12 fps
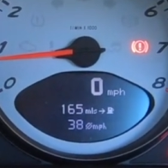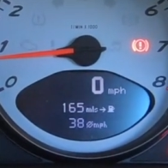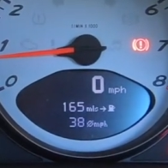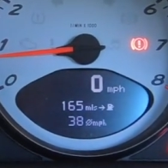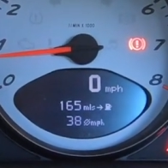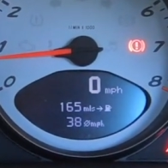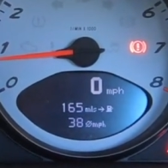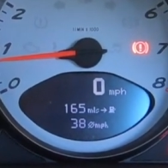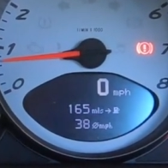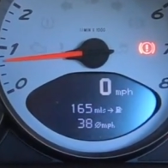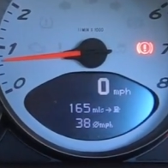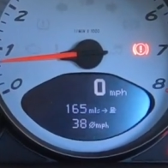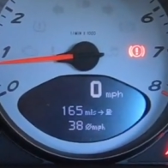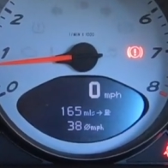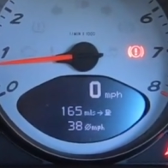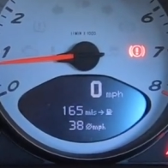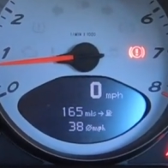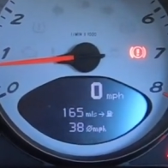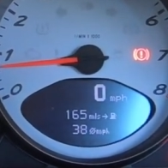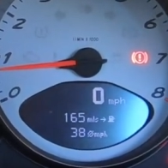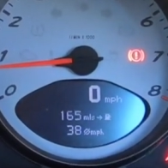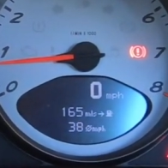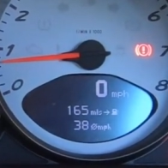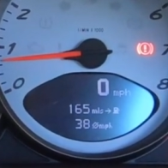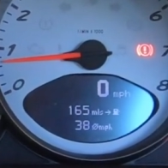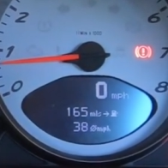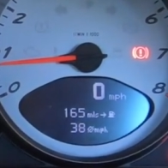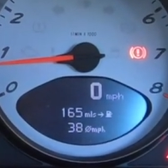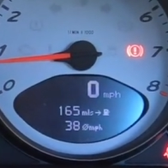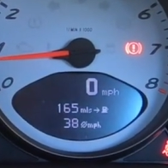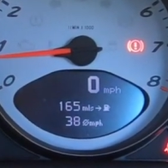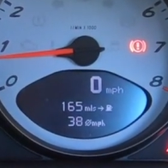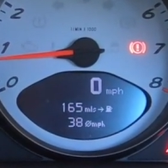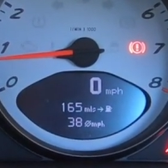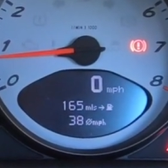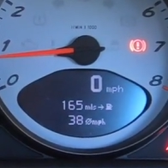in limp mode. It'll be misfire, it will shut down some of the cylinders,